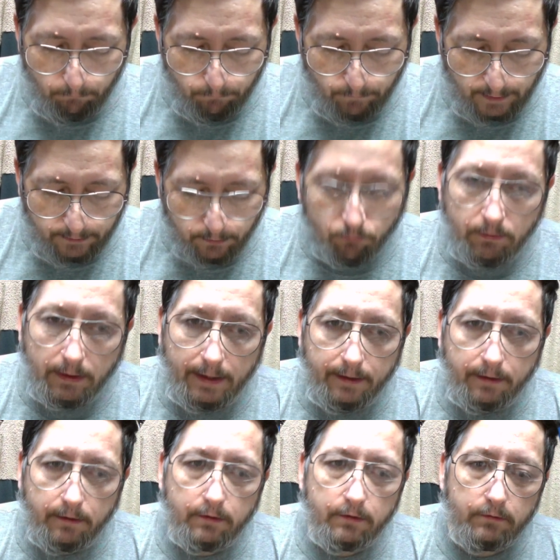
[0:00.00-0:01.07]
They don't like
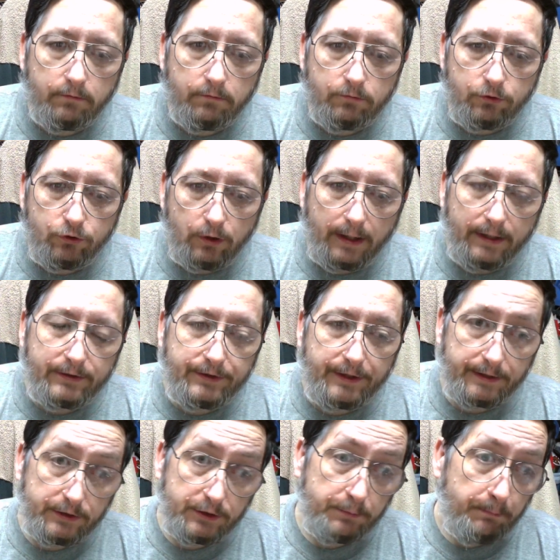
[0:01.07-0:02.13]

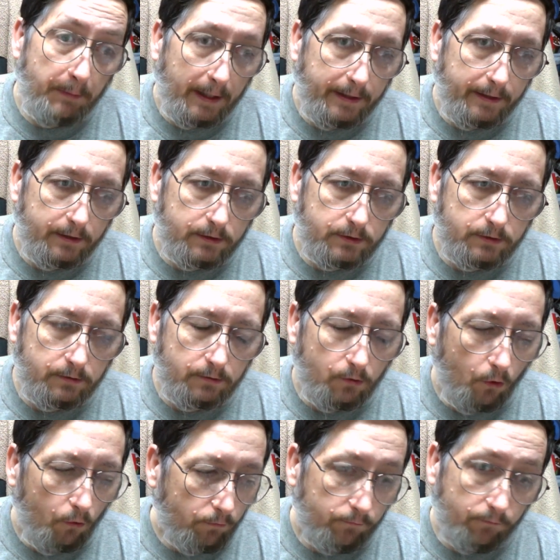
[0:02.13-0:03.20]
transient spikes,
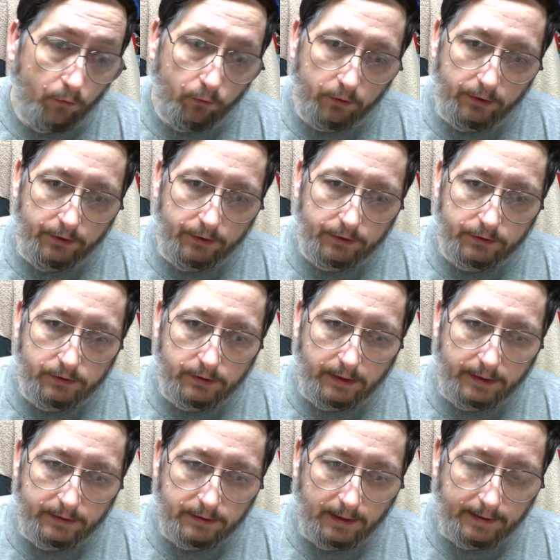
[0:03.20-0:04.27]
over voltages,
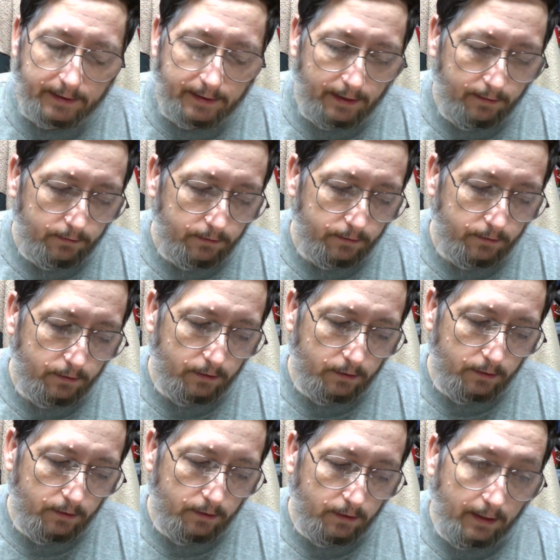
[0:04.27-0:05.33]
things like that.
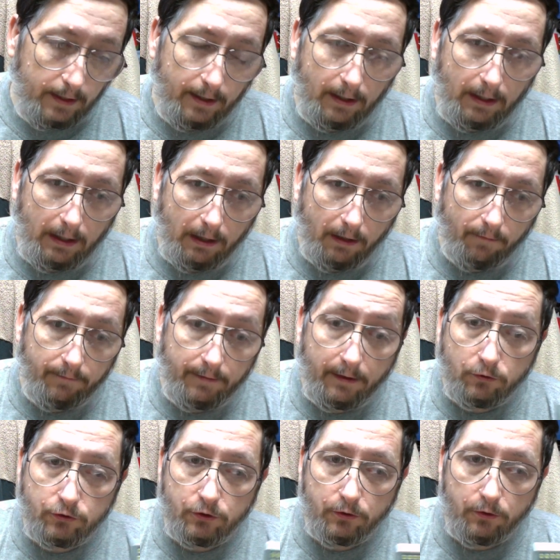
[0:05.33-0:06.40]
They
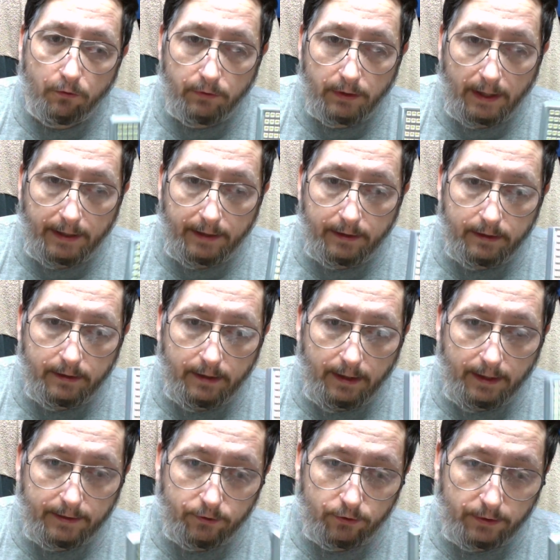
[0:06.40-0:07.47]
also don't like
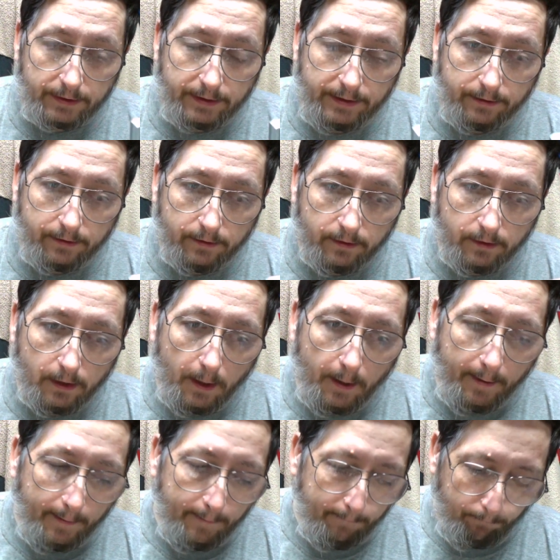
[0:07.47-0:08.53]
extra heat.
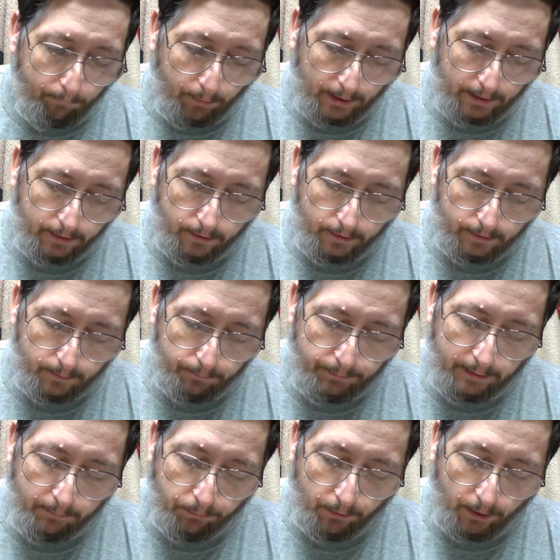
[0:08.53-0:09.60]
But the
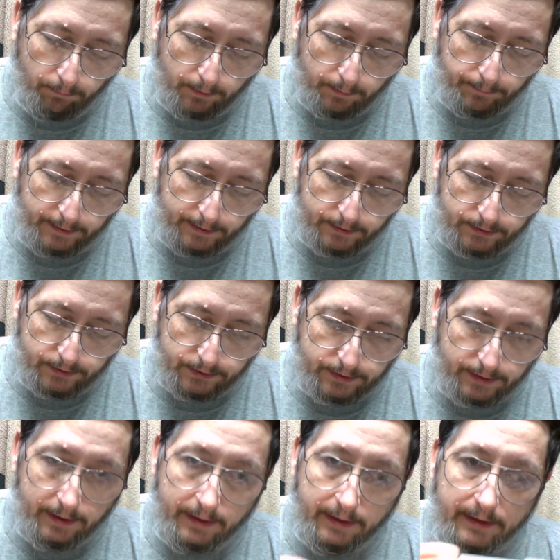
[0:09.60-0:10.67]
big problem is
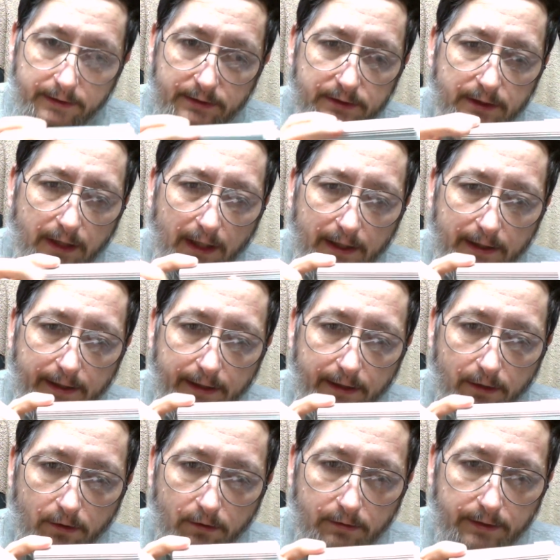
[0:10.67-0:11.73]
that inside
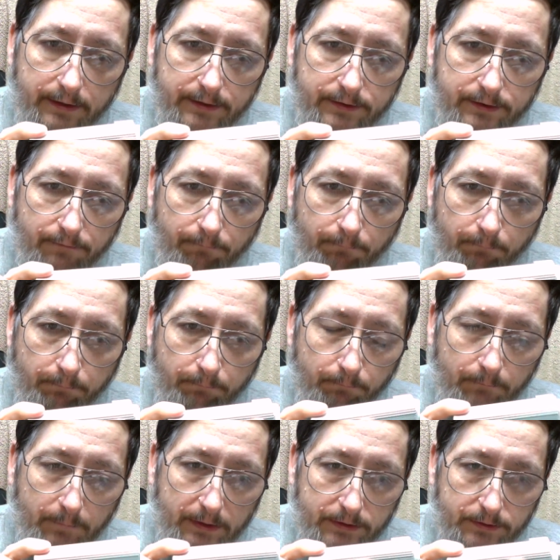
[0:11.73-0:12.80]
here is a
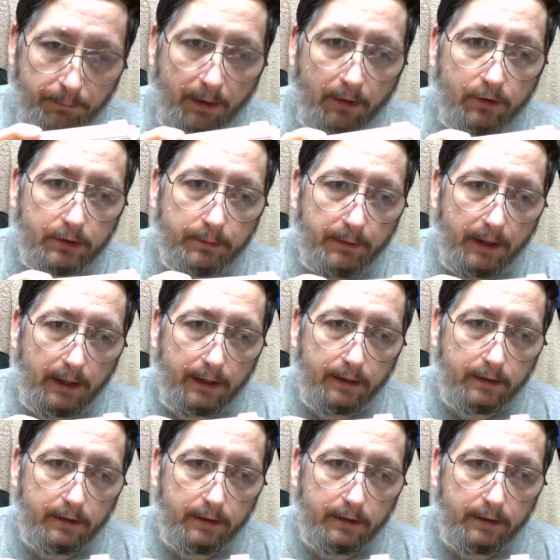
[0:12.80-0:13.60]
power supply.